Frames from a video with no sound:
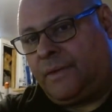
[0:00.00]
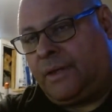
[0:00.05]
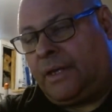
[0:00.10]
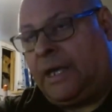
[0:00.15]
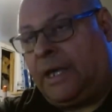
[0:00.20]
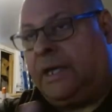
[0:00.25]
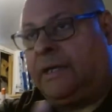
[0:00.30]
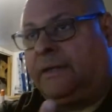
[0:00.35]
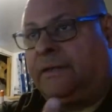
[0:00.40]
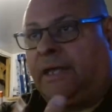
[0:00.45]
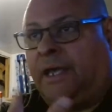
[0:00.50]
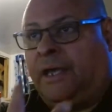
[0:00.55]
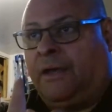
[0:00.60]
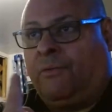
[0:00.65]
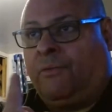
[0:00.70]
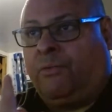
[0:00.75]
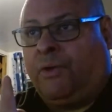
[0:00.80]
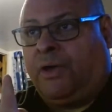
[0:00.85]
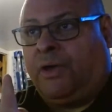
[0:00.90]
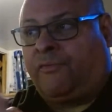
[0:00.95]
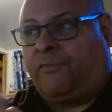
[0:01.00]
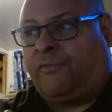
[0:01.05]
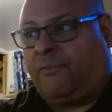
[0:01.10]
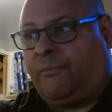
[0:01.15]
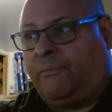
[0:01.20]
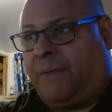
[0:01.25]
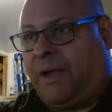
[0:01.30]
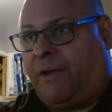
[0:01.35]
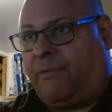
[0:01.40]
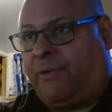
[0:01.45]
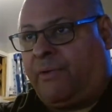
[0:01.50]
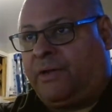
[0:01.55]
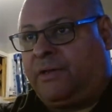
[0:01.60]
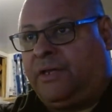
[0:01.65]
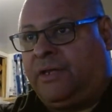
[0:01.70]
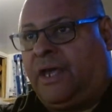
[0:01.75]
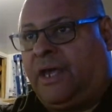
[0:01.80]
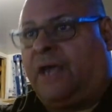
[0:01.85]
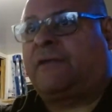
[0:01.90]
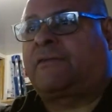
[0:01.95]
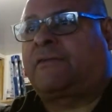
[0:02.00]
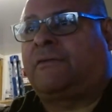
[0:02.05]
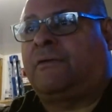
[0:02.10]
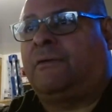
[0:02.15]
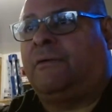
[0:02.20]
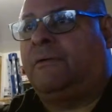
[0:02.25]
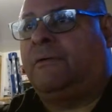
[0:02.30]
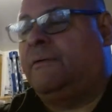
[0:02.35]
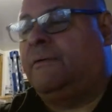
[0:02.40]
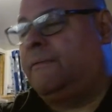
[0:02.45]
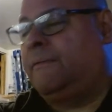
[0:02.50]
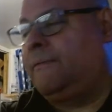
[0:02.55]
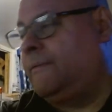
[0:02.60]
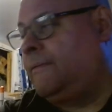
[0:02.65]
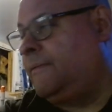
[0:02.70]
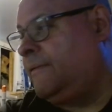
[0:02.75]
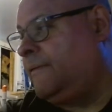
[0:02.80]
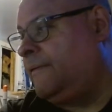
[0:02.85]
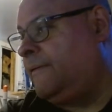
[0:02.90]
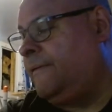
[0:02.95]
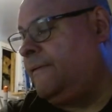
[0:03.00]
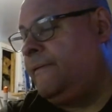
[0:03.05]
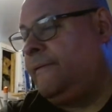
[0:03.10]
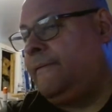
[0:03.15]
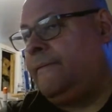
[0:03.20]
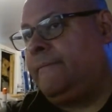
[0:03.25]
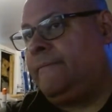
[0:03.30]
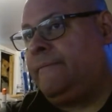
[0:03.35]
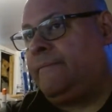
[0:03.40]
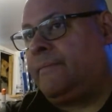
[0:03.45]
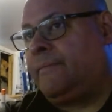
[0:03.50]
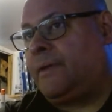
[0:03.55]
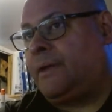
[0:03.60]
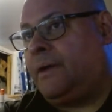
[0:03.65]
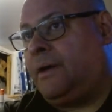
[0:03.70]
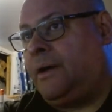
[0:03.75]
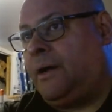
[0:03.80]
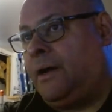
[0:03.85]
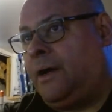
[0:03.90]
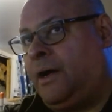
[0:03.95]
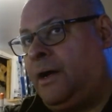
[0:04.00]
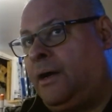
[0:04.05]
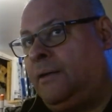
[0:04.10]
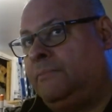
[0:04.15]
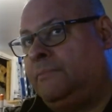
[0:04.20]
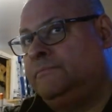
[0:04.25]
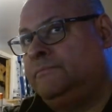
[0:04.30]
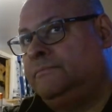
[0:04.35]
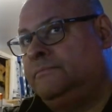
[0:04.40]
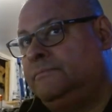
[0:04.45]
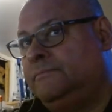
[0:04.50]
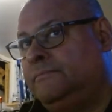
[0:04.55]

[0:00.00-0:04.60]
and then with Married the Xer, um,